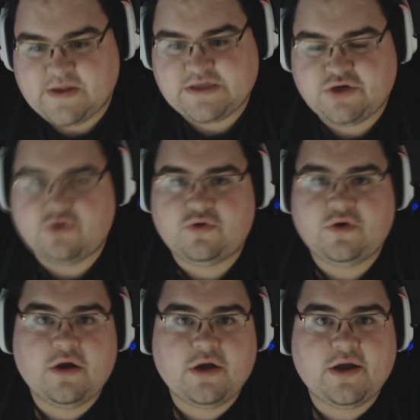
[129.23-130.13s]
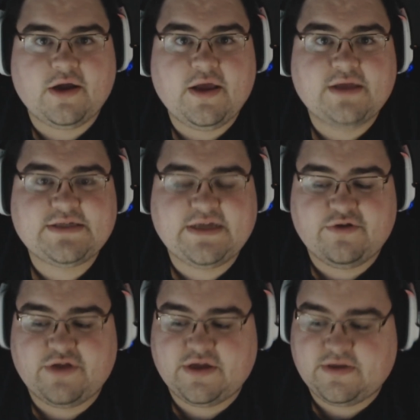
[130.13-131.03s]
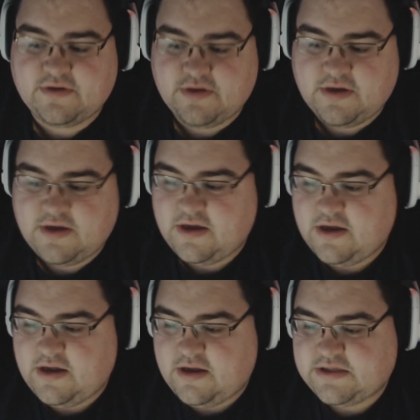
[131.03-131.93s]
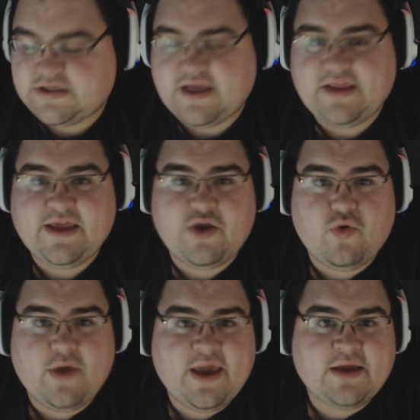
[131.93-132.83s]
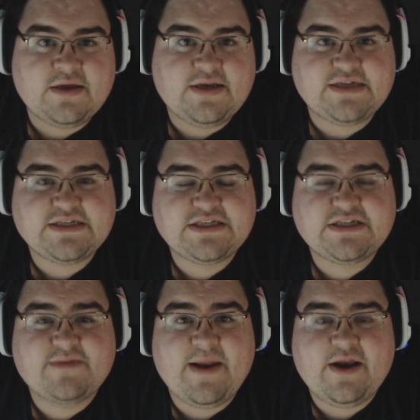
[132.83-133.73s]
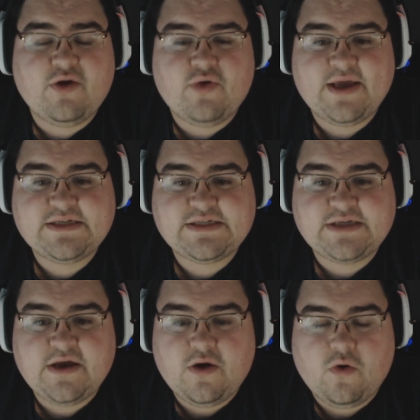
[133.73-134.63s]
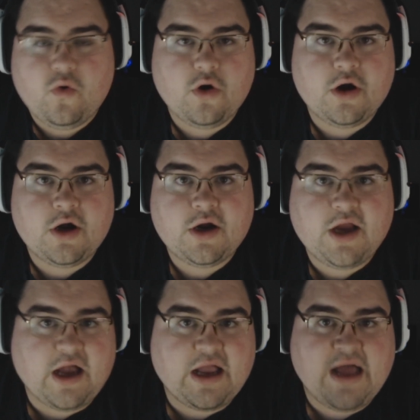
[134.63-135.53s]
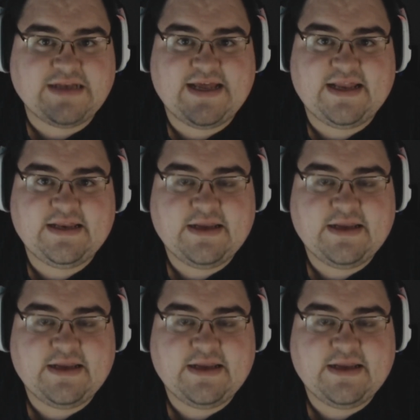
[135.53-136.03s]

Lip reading: So it's either the slightly annoying disc spinning noise or cut content.